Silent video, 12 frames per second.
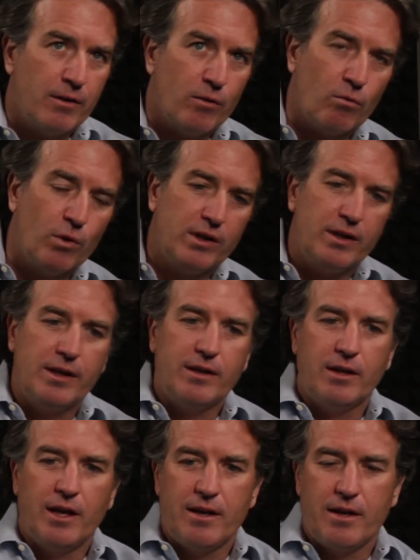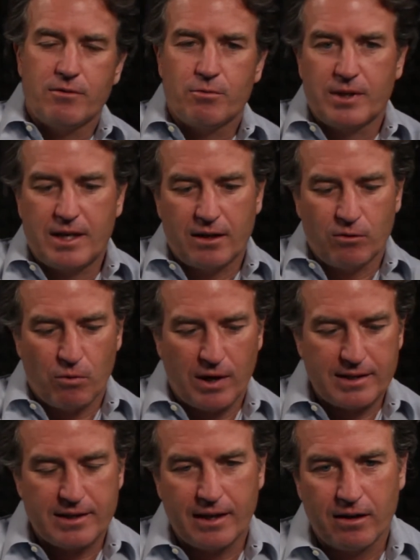What, as we kind of
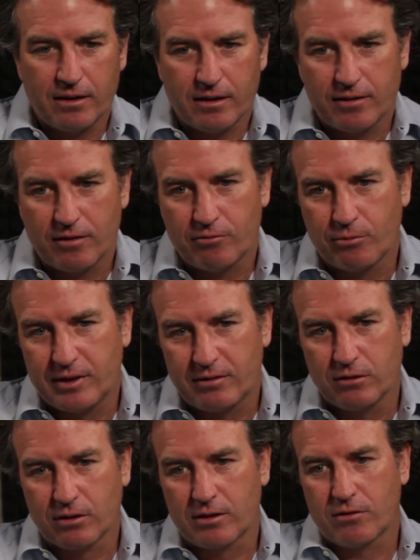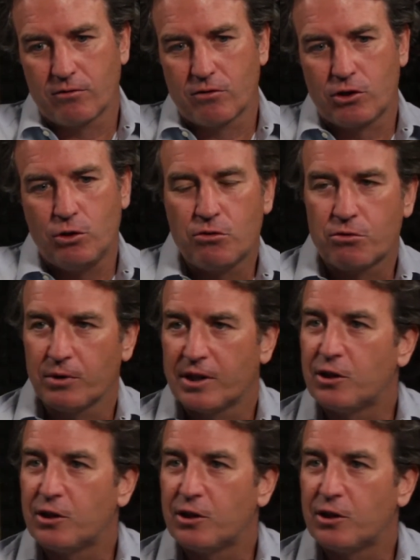wind down, if we look Q3,